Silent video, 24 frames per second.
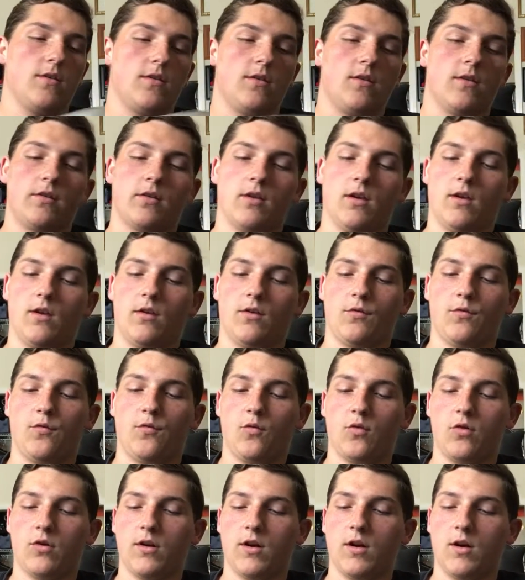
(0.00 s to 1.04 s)
this has
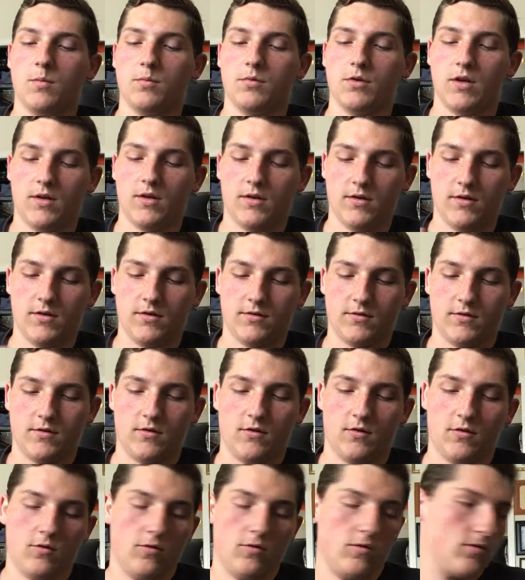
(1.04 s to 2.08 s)
four knobs on it
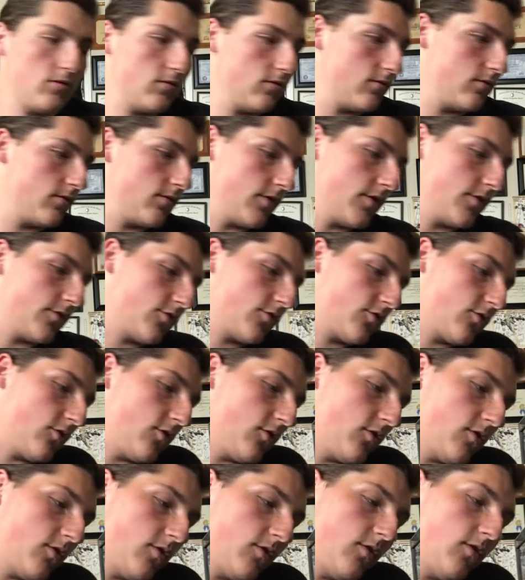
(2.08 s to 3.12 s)
so it
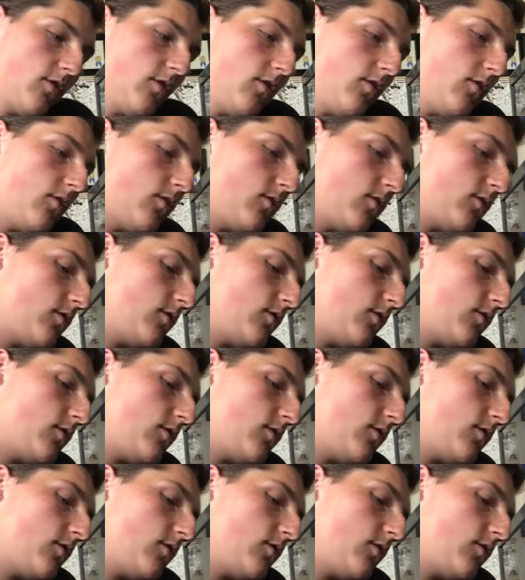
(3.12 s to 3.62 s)
should you know